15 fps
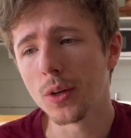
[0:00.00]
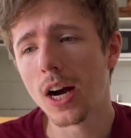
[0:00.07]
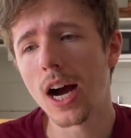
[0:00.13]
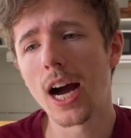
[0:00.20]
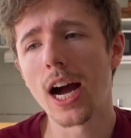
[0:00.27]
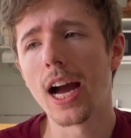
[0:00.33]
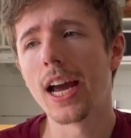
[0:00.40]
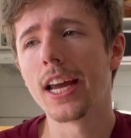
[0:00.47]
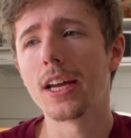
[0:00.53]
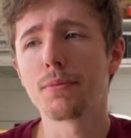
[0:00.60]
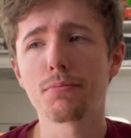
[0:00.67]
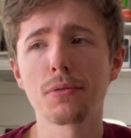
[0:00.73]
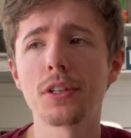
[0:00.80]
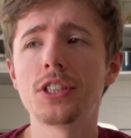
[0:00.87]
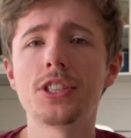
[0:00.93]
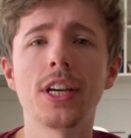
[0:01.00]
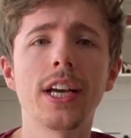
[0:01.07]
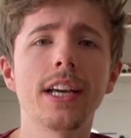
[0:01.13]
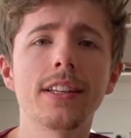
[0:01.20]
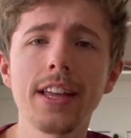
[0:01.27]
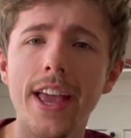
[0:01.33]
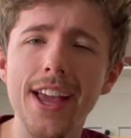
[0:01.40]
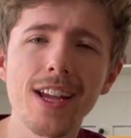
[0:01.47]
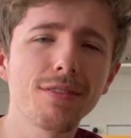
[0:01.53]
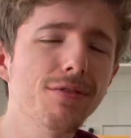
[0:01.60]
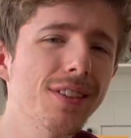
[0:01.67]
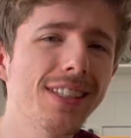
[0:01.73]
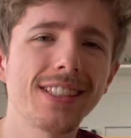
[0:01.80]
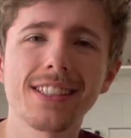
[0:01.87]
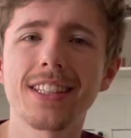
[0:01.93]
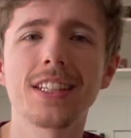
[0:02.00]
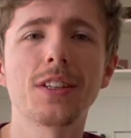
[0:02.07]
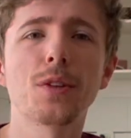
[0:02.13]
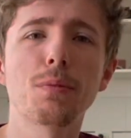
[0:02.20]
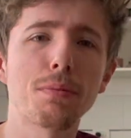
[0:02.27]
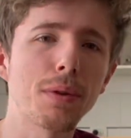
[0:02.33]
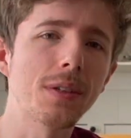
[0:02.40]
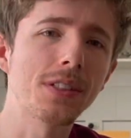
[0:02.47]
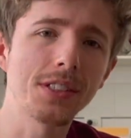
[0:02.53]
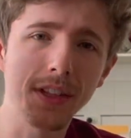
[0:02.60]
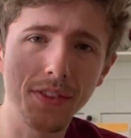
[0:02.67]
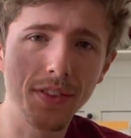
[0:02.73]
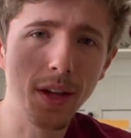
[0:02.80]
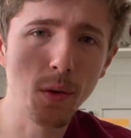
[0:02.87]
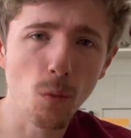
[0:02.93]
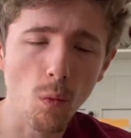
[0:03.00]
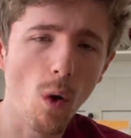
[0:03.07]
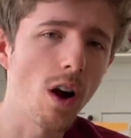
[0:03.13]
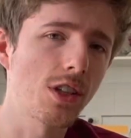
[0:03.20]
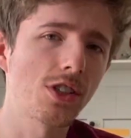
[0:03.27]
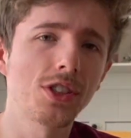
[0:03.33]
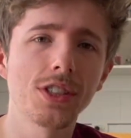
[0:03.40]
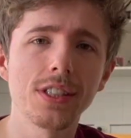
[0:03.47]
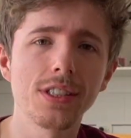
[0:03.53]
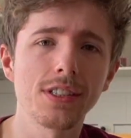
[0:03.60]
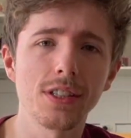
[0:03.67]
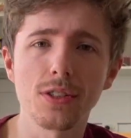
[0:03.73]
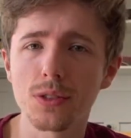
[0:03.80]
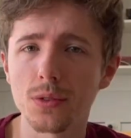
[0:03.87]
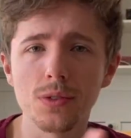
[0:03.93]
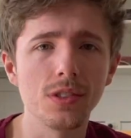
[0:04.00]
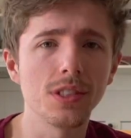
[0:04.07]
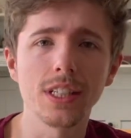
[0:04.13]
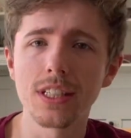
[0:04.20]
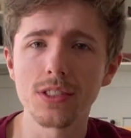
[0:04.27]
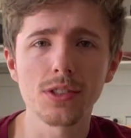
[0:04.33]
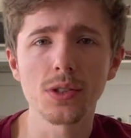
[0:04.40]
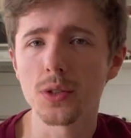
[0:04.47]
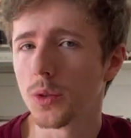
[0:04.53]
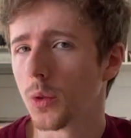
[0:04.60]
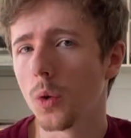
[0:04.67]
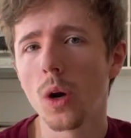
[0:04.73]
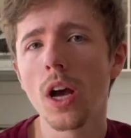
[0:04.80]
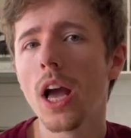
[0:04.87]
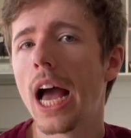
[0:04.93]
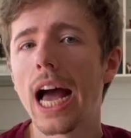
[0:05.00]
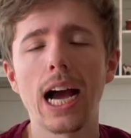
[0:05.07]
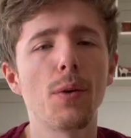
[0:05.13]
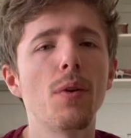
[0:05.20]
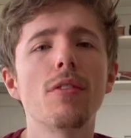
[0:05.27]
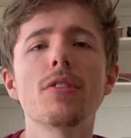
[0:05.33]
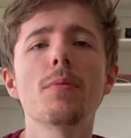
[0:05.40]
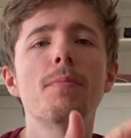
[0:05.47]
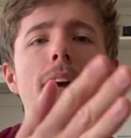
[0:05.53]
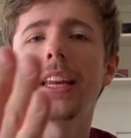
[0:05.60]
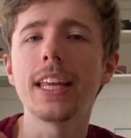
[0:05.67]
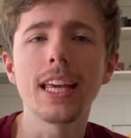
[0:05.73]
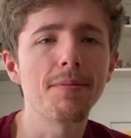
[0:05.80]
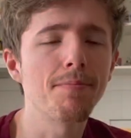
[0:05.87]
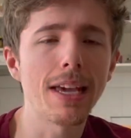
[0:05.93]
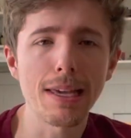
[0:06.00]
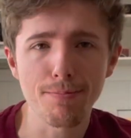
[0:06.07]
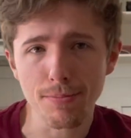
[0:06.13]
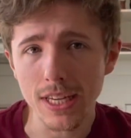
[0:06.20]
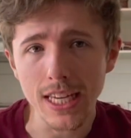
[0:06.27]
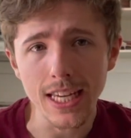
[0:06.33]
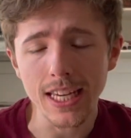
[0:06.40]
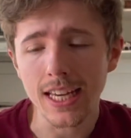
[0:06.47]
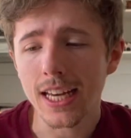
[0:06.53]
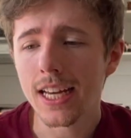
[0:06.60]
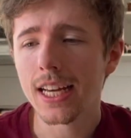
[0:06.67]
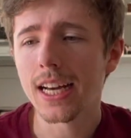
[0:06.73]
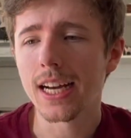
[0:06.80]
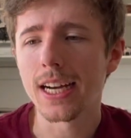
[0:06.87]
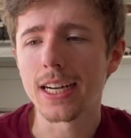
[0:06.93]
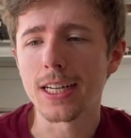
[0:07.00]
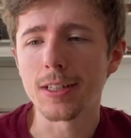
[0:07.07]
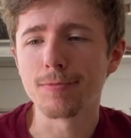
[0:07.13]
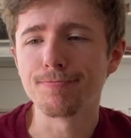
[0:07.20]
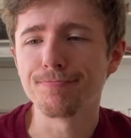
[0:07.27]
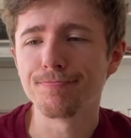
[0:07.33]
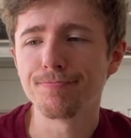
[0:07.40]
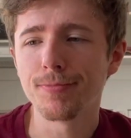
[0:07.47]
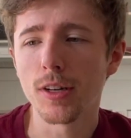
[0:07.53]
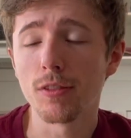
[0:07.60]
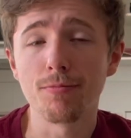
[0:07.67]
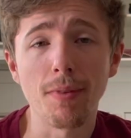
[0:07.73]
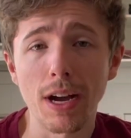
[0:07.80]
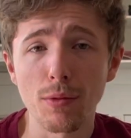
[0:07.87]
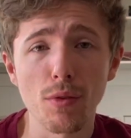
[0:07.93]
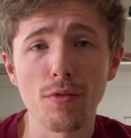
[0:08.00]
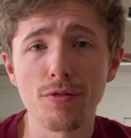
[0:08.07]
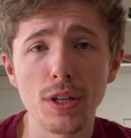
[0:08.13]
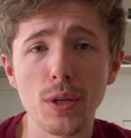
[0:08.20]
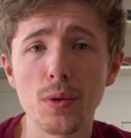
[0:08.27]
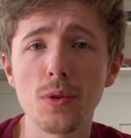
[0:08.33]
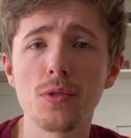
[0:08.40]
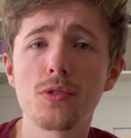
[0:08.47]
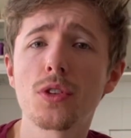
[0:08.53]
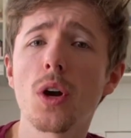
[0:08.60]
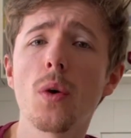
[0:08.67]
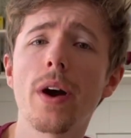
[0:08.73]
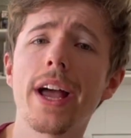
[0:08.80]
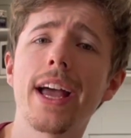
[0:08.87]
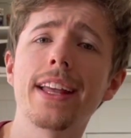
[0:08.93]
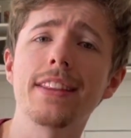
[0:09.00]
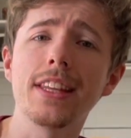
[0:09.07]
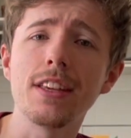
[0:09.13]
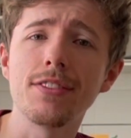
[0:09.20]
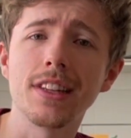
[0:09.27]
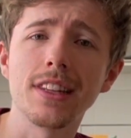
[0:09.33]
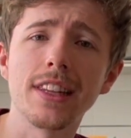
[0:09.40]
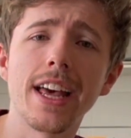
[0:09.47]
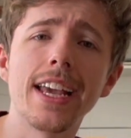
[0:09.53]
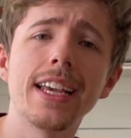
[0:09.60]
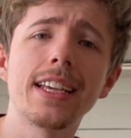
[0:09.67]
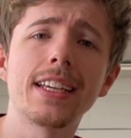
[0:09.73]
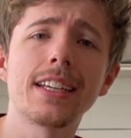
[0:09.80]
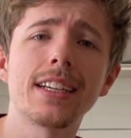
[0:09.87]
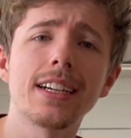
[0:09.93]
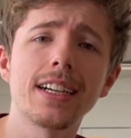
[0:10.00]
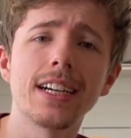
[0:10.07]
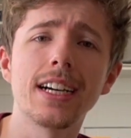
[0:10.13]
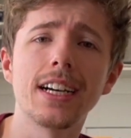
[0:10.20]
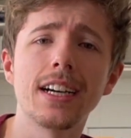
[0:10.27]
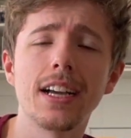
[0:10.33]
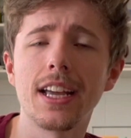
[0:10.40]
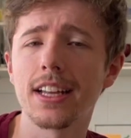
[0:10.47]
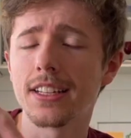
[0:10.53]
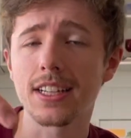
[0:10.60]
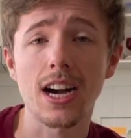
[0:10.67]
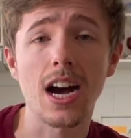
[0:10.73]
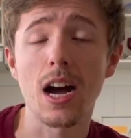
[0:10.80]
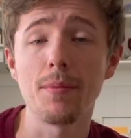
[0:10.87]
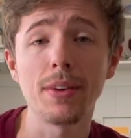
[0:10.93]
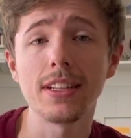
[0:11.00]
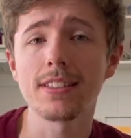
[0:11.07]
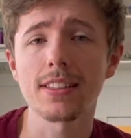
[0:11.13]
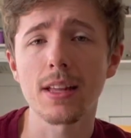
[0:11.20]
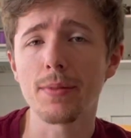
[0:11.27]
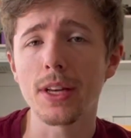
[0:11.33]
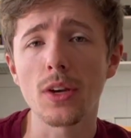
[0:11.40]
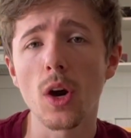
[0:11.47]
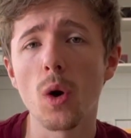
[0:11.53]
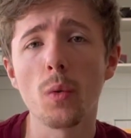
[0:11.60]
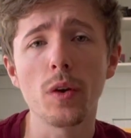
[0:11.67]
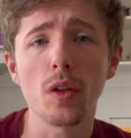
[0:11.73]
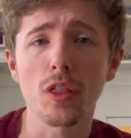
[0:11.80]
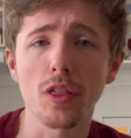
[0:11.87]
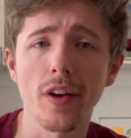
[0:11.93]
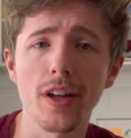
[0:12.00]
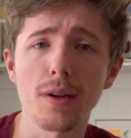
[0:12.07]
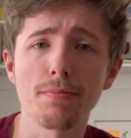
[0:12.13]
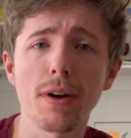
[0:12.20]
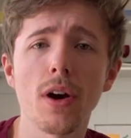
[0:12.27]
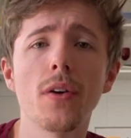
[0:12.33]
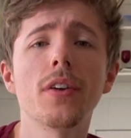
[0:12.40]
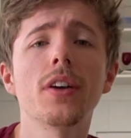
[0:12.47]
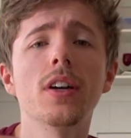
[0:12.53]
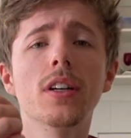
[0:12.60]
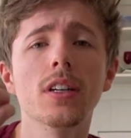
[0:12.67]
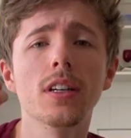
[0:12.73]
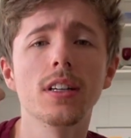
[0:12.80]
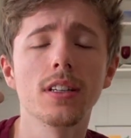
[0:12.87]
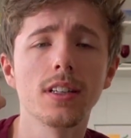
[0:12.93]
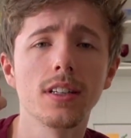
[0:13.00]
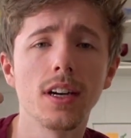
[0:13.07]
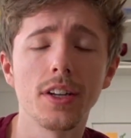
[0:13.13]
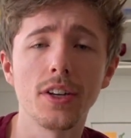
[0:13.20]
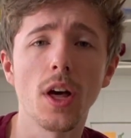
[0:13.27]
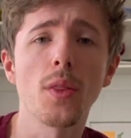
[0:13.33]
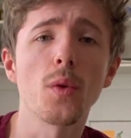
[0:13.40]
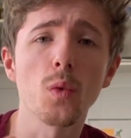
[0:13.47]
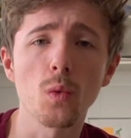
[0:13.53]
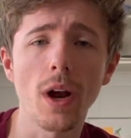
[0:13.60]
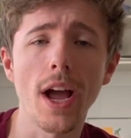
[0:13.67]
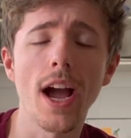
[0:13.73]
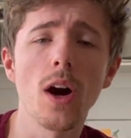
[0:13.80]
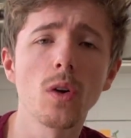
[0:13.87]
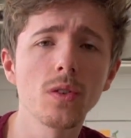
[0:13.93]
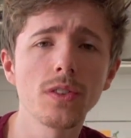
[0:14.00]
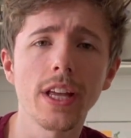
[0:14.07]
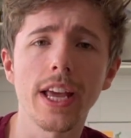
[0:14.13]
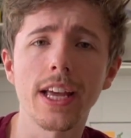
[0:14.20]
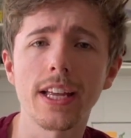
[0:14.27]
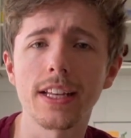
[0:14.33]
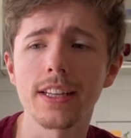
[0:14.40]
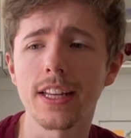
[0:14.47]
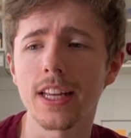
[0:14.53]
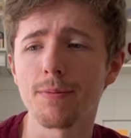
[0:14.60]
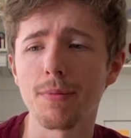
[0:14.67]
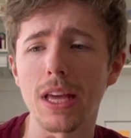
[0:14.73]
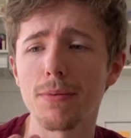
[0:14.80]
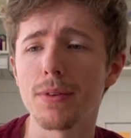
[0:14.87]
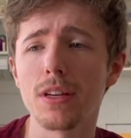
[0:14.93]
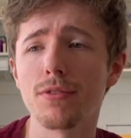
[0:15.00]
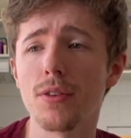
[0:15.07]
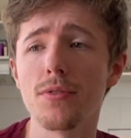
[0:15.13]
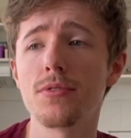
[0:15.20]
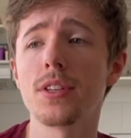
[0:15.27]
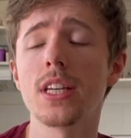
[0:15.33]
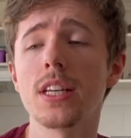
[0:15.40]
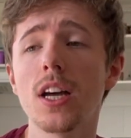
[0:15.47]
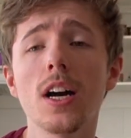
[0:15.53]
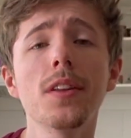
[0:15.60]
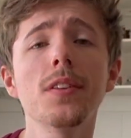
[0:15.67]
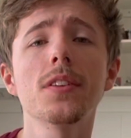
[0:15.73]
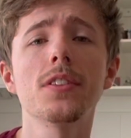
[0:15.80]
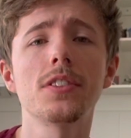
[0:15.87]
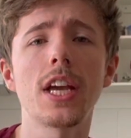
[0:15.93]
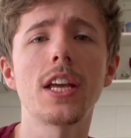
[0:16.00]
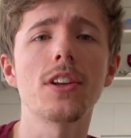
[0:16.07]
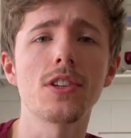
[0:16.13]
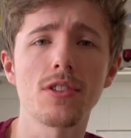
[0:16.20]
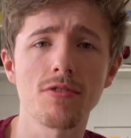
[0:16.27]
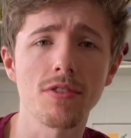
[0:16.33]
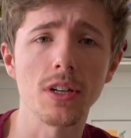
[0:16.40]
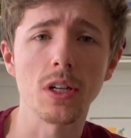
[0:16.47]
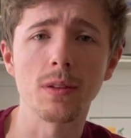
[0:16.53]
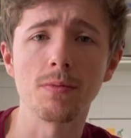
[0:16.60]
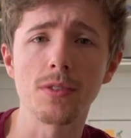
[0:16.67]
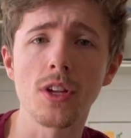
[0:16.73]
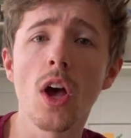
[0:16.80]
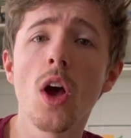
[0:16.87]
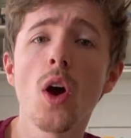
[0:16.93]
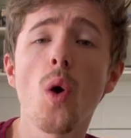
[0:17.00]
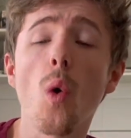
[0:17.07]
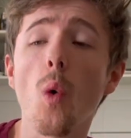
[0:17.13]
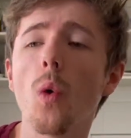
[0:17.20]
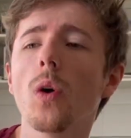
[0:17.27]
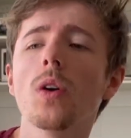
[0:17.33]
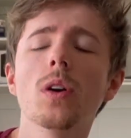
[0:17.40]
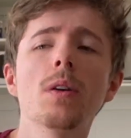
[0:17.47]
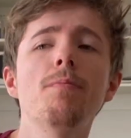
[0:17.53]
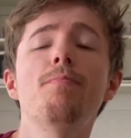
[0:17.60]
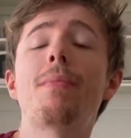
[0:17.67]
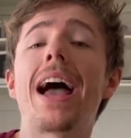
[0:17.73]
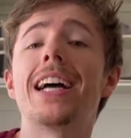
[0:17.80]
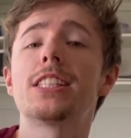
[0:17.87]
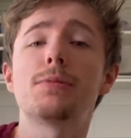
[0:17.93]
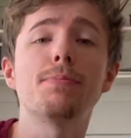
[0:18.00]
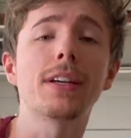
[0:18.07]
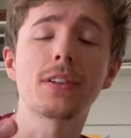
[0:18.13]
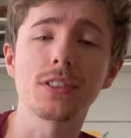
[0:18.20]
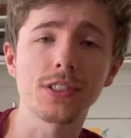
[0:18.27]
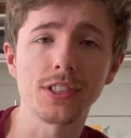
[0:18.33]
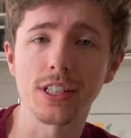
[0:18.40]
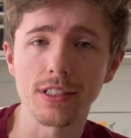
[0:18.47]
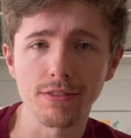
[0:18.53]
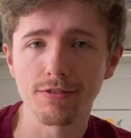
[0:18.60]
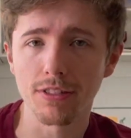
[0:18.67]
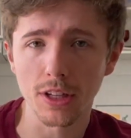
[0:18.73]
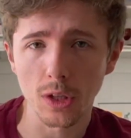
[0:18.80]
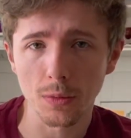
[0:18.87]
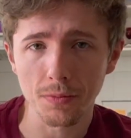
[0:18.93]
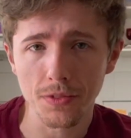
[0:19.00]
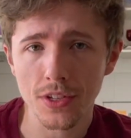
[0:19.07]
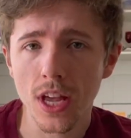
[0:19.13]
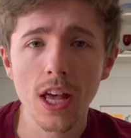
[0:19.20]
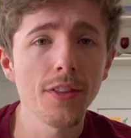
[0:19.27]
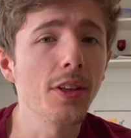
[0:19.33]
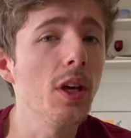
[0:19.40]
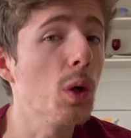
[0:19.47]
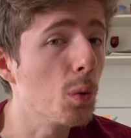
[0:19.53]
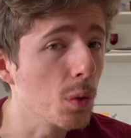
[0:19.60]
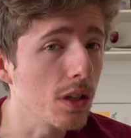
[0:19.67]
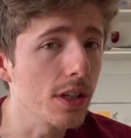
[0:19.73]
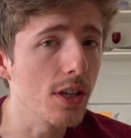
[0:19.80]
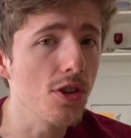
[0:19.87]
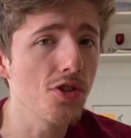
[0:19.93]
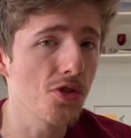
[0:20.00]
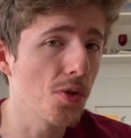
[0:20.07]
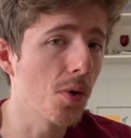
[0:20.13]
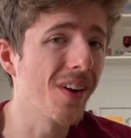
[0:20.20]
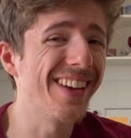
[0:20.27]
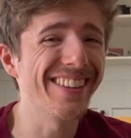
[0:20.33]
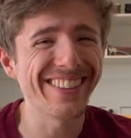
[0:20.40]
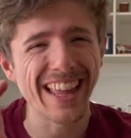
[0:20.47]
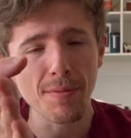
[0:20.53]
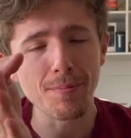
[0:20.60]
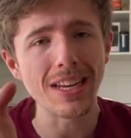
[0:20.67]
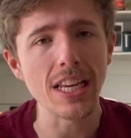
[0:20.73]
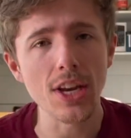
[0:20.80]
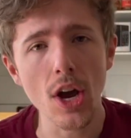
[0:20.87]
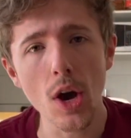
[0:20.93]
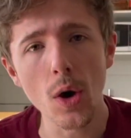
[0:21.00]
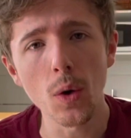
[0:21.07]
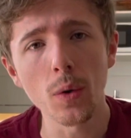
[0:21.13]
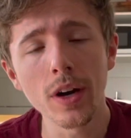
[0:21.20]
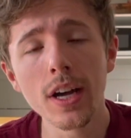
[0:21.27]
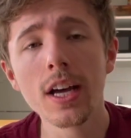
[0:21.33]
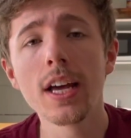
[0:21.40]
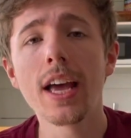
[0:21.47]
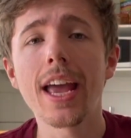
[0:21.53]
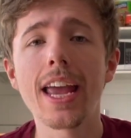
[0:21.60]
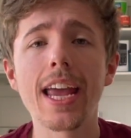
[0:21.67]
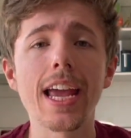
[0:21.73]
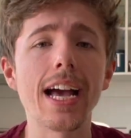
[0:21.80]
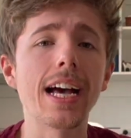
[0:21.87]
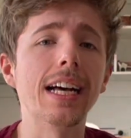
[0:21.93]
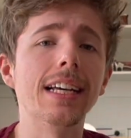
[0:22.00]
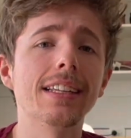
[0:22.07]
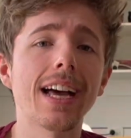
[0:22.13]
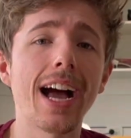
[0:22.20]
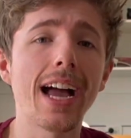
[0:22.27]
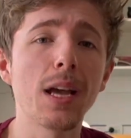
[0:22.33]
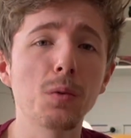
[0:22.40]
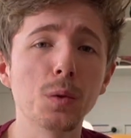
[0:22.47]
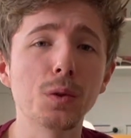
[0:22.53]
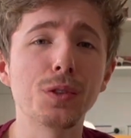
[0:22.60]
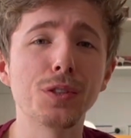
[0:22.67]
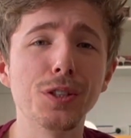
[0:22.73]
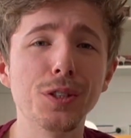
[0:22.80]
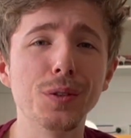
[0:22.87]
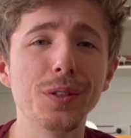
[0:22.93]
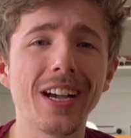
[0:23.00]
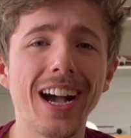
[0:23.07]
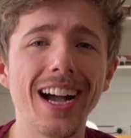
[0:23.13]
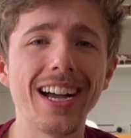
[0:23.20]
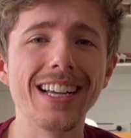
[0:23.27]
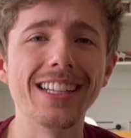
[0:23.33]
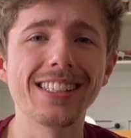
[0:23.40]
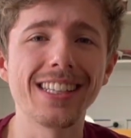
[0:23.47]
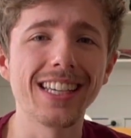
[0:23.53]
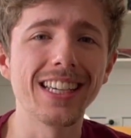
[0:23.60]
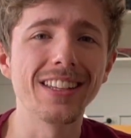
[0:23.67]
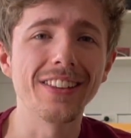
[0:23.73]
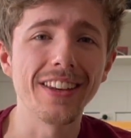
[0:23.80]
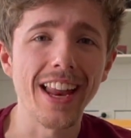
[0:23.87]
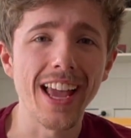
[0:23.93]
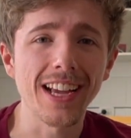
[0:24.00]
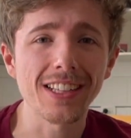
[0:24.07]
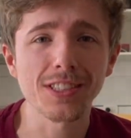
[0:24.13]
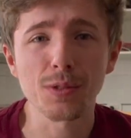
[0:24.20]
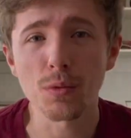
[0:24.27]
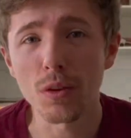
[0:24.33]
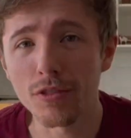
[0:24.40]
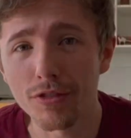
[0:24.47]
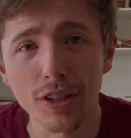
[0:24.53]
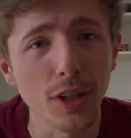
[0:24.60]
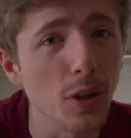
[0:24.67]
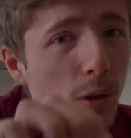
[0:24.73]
I appreciate every single person that watches and tunes into, however many it may be, of my reviews. Go ahead, leave a like and comment. Let me know what you thought about another round, and maybe if you've seen other Danish films or Mads Mikkelsen films that you really enjoy, let me know, and I will see you guys in the next review.